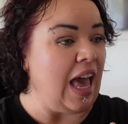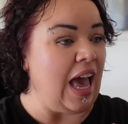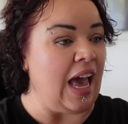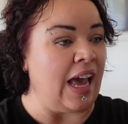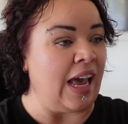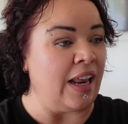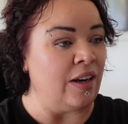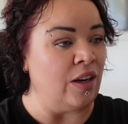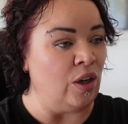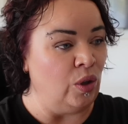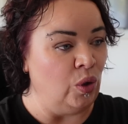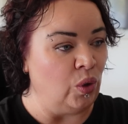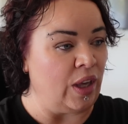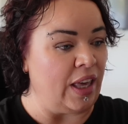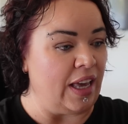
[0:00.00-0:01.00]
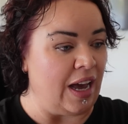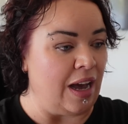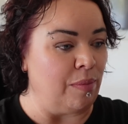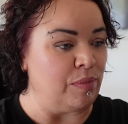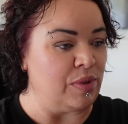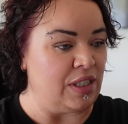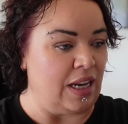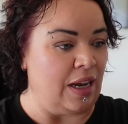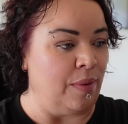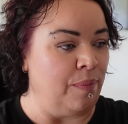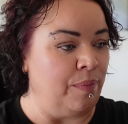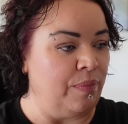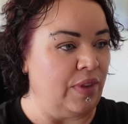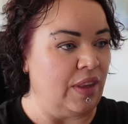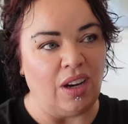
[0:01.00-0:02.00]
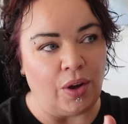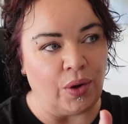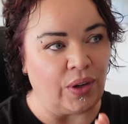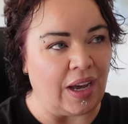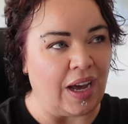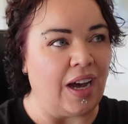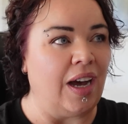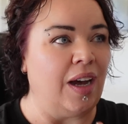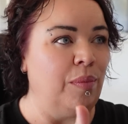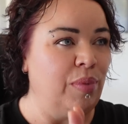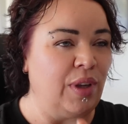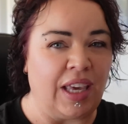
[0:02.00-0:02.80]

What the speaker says: and looking up some low carb,